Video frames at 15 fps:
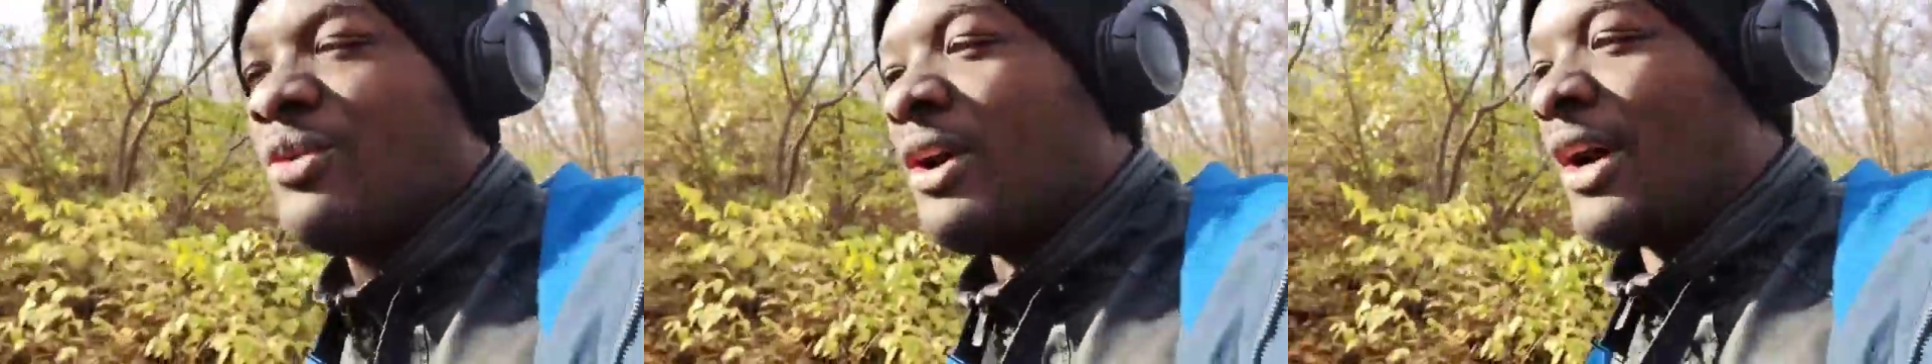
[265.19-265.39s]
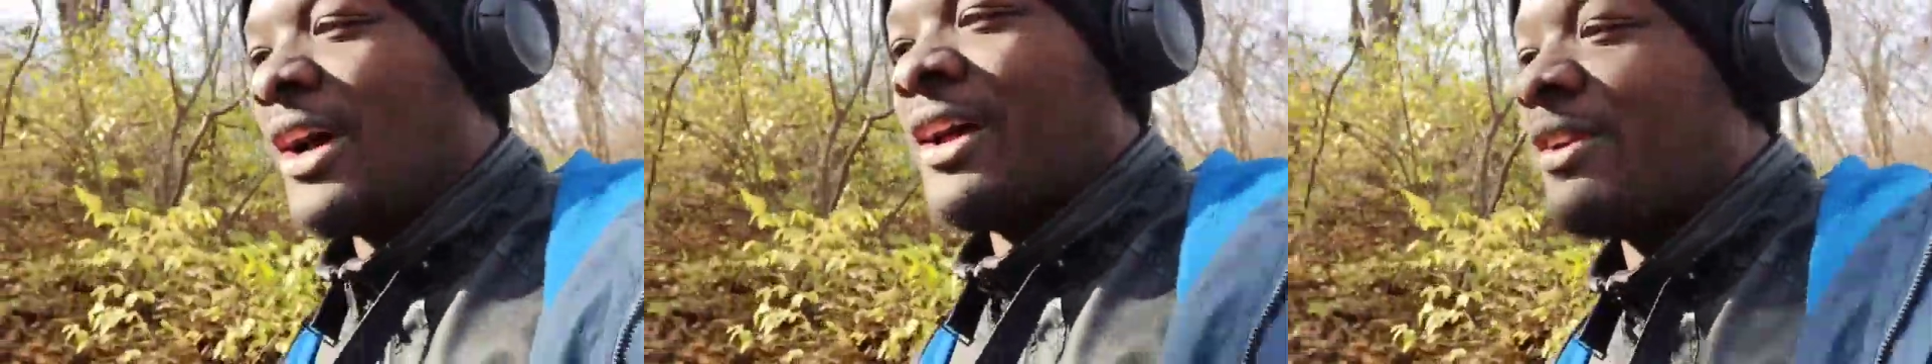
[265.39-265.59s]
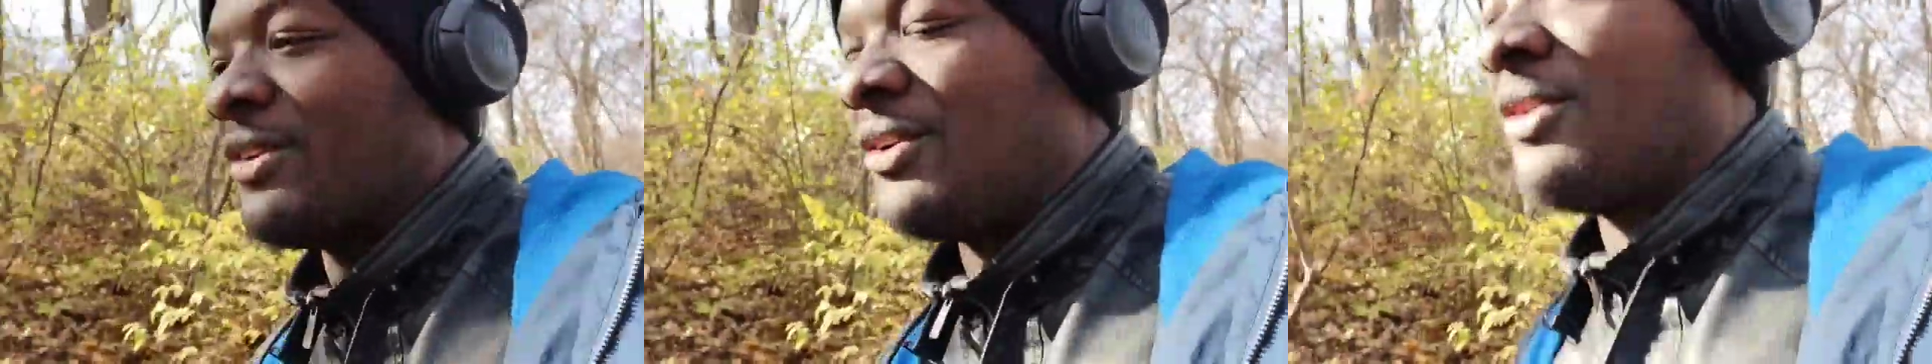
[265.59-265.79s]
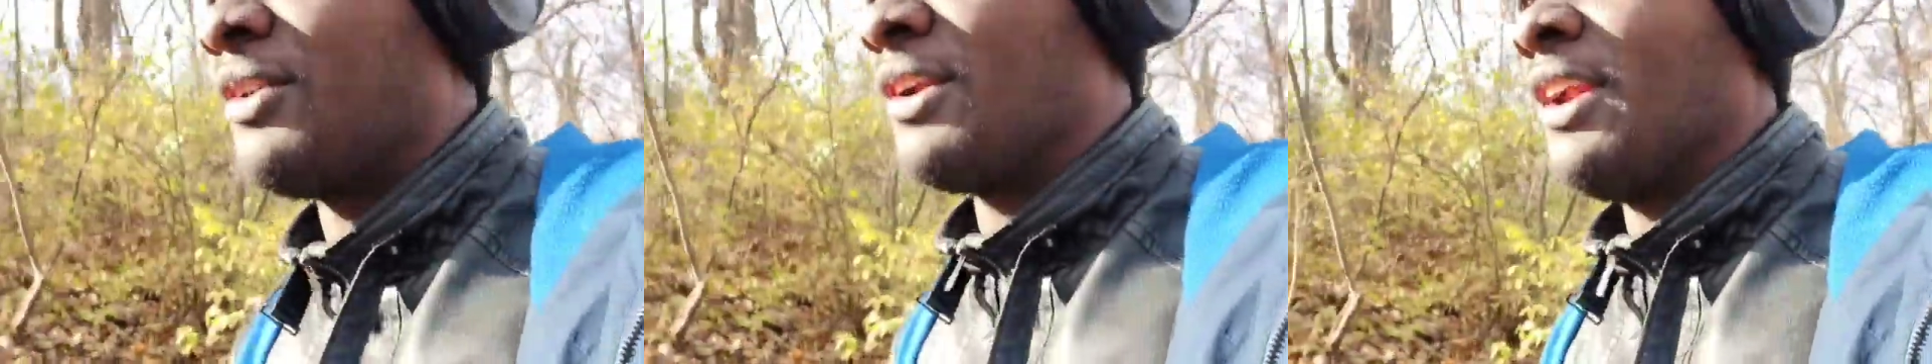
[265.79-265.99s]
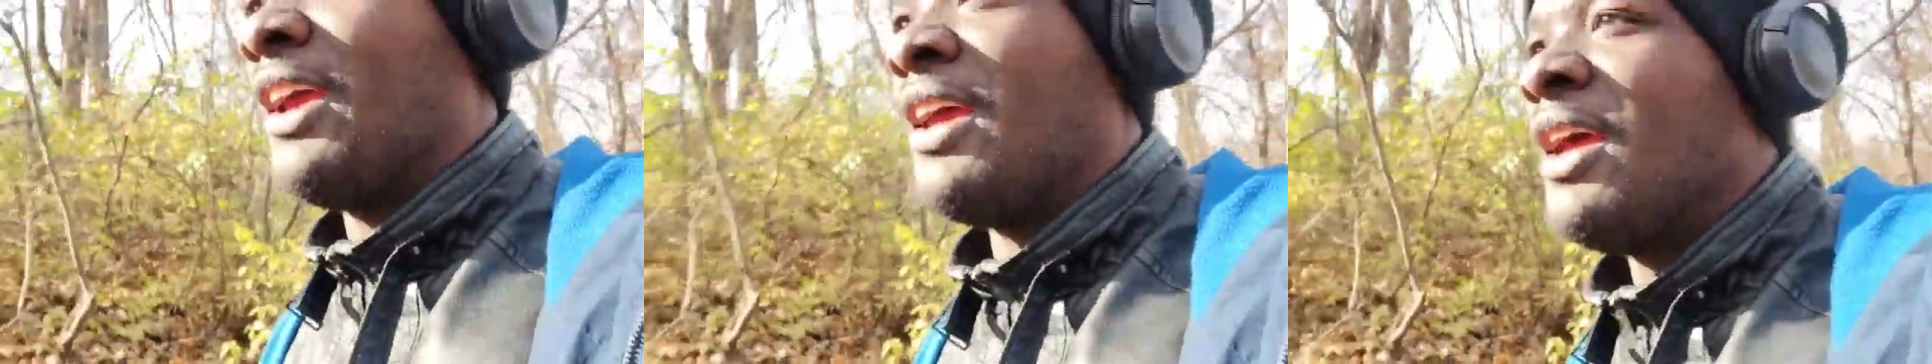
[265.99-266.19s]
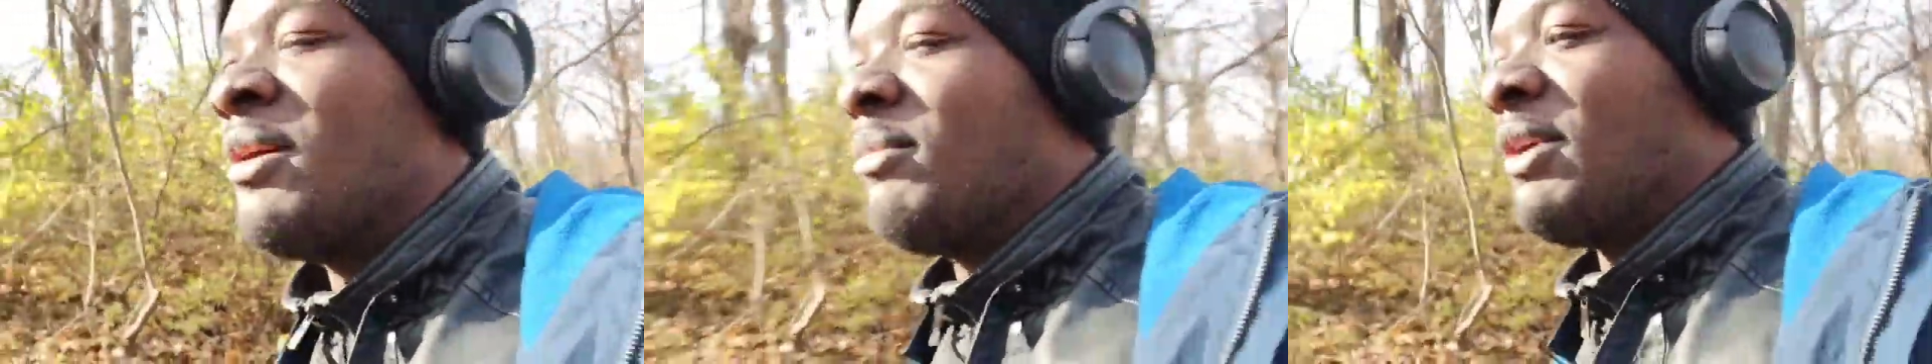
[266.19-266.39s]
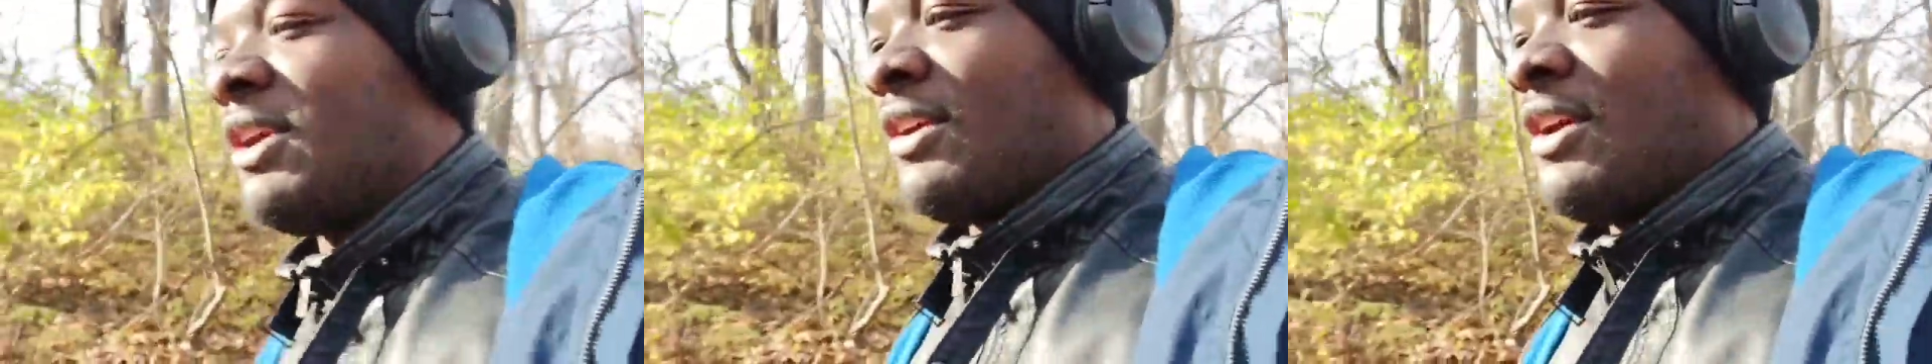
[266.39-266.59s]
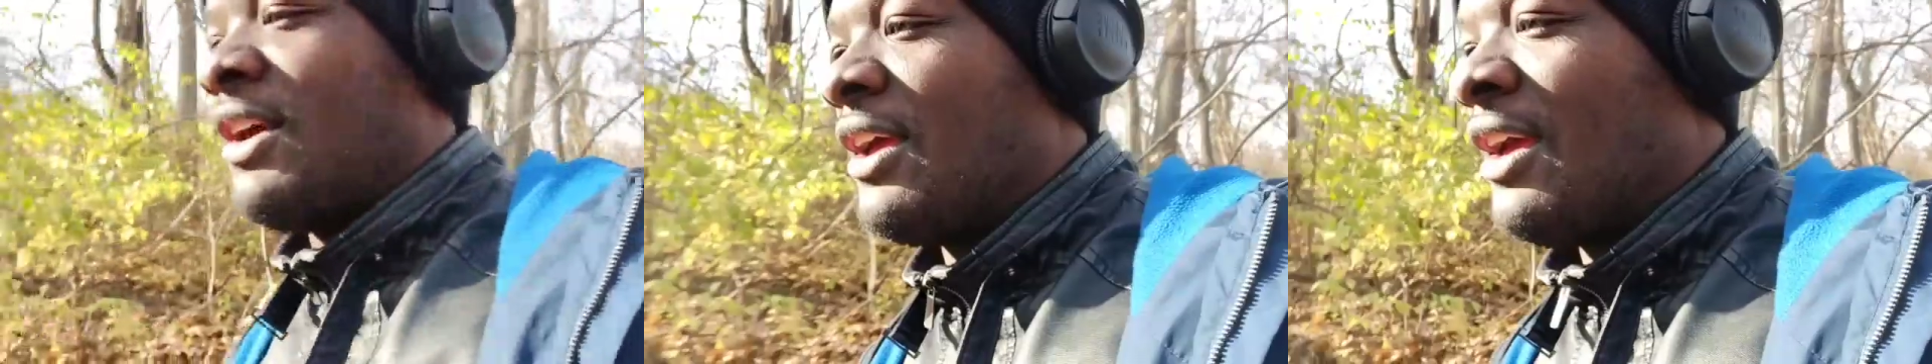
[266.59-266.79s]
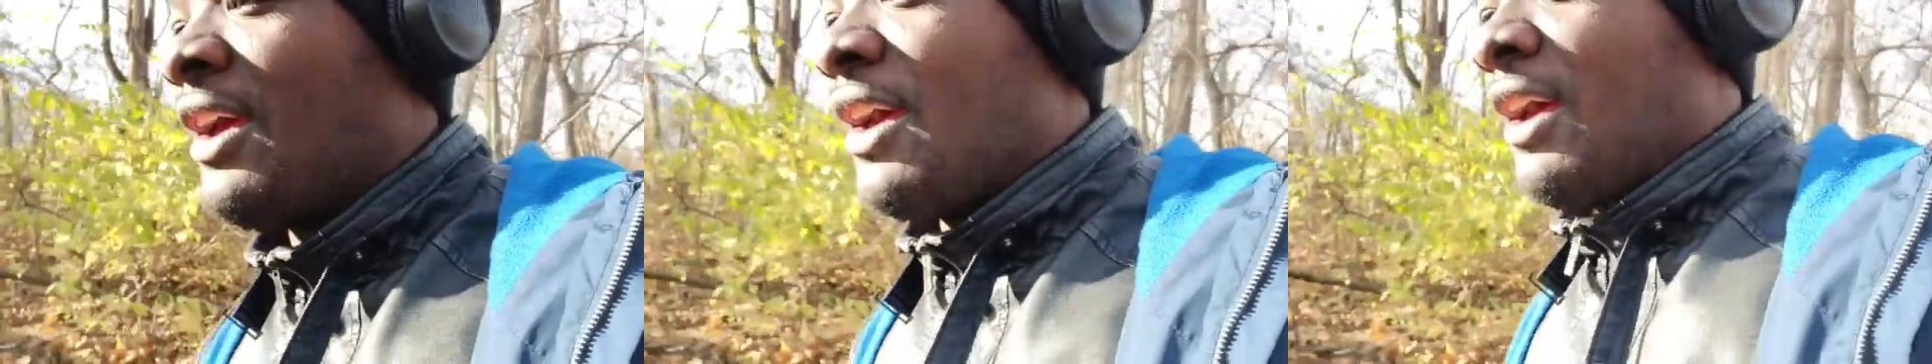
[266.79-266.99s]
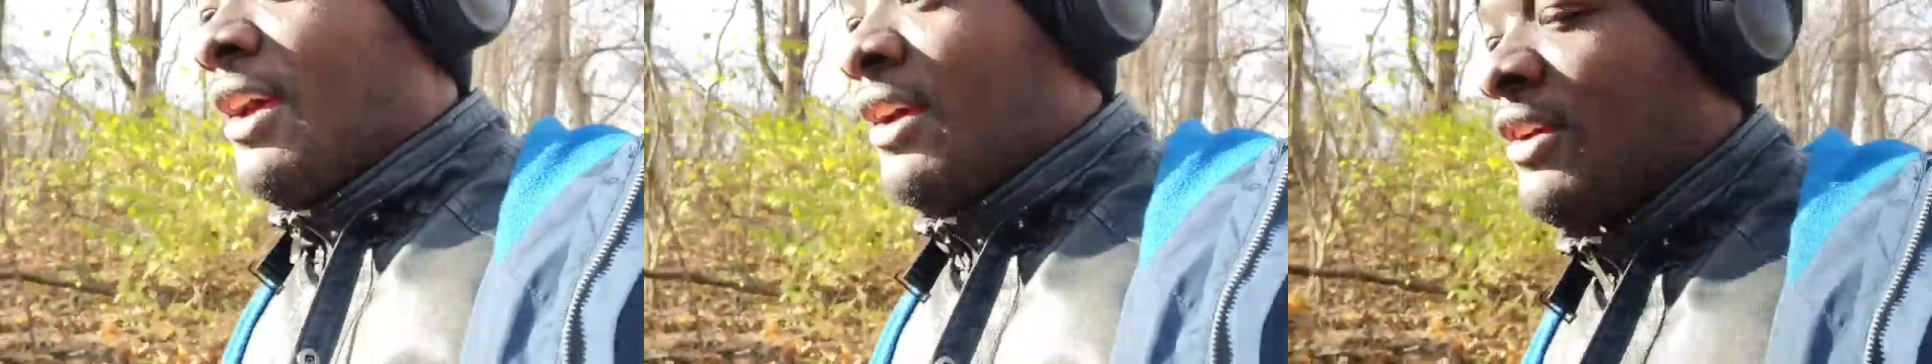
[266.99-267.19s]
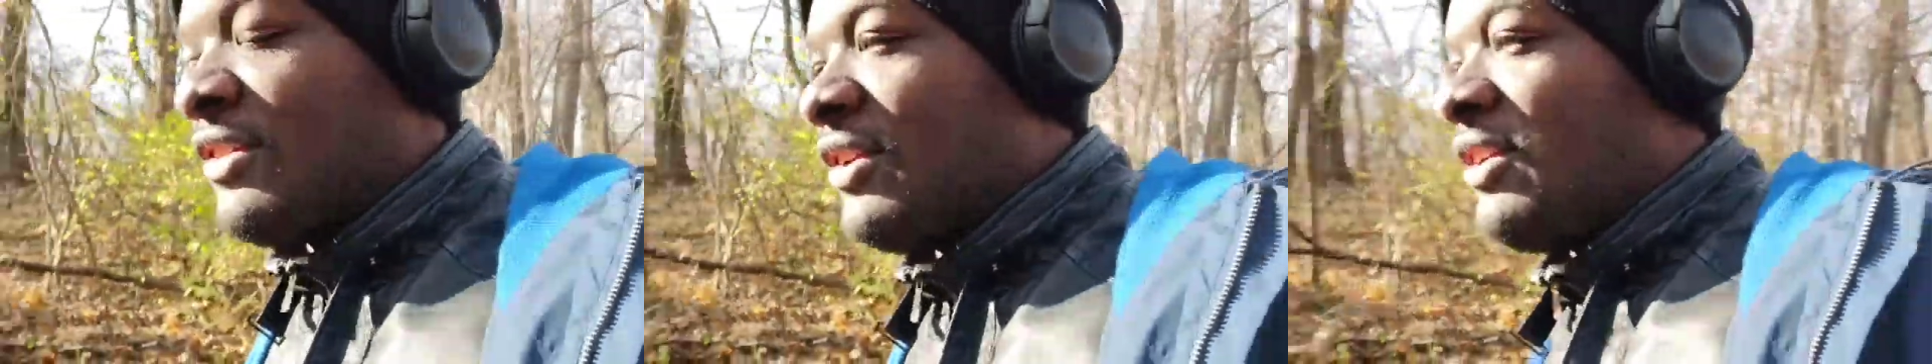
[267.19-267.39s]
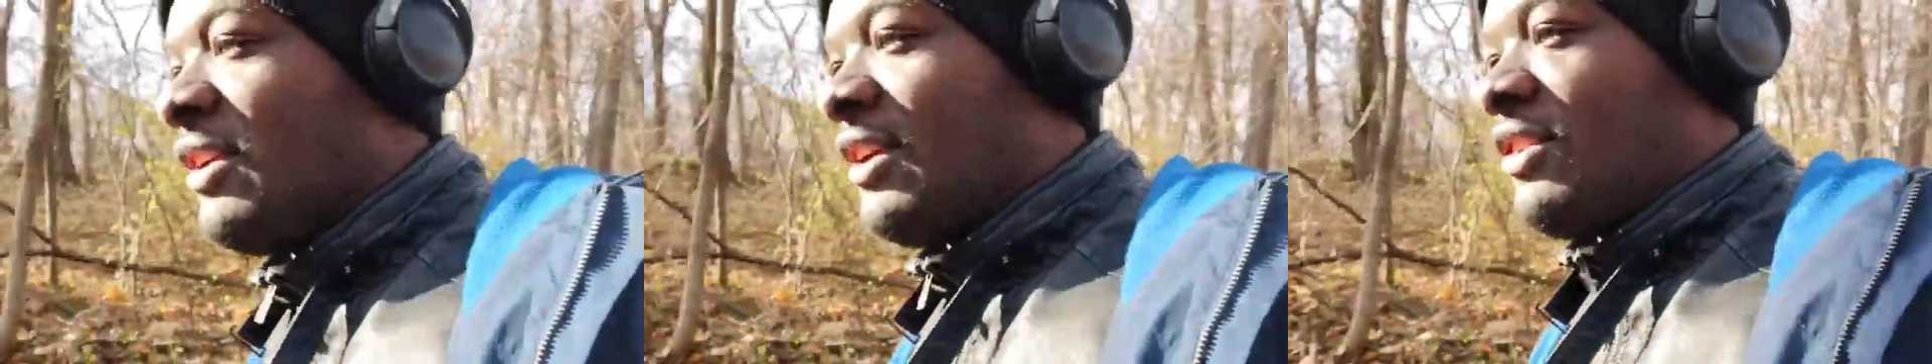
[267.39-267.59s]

I don't know her, but she